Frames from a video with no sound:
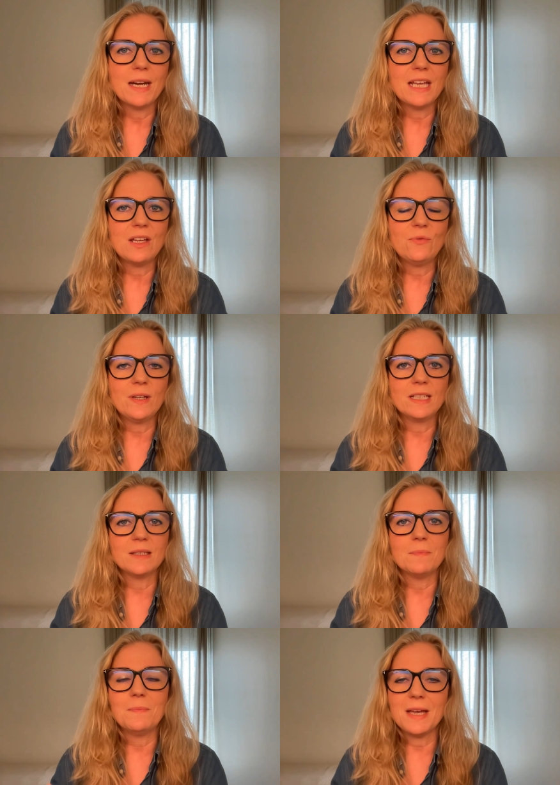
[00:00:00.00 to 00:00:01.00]
But if
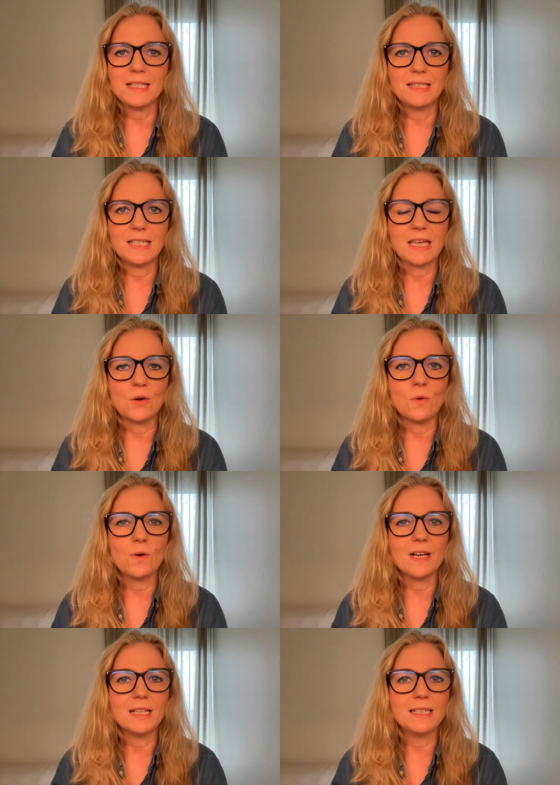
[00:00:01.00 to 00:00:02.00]
it's messy
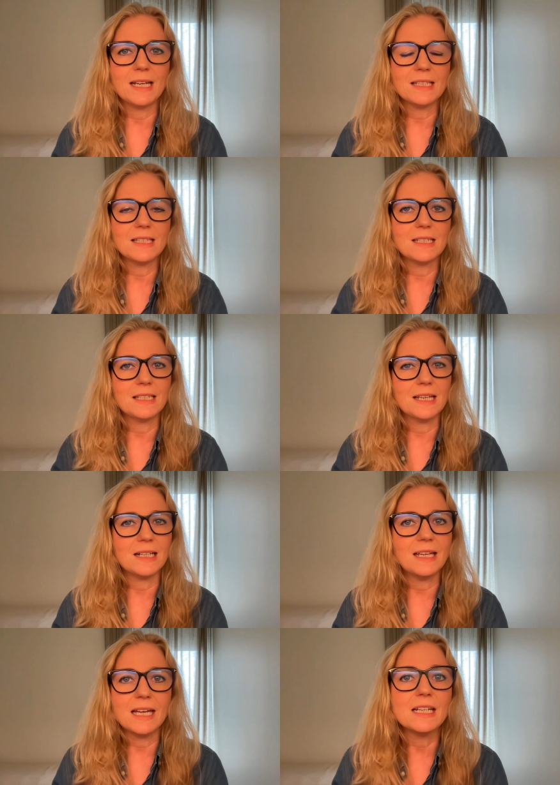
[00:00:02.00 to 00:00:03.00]
or it doesn't
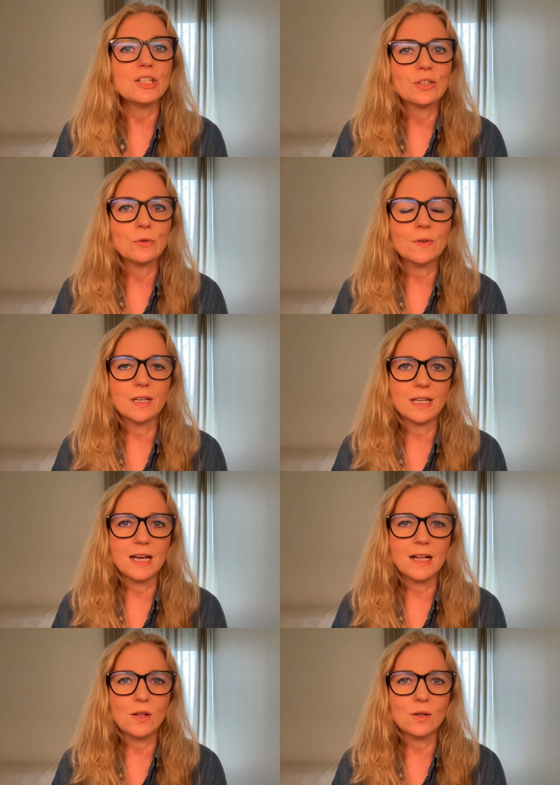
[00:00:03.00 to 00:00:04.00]
tell any story at
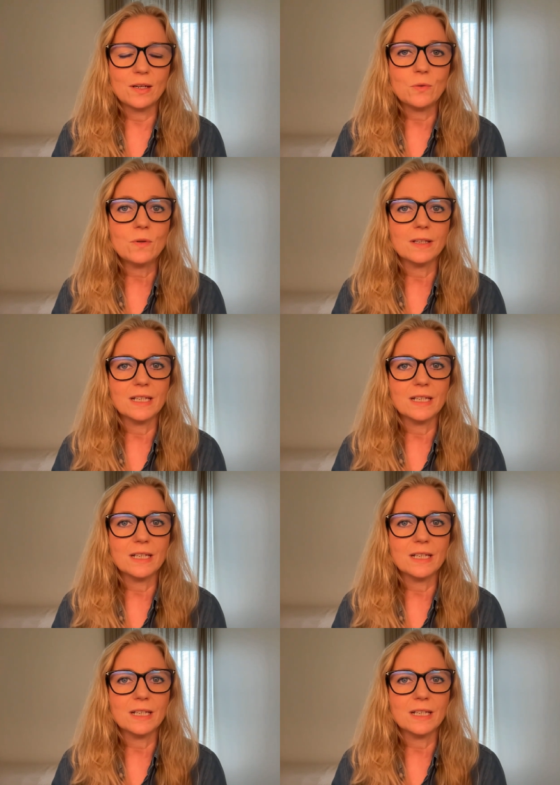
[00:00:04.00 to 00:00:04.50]
all,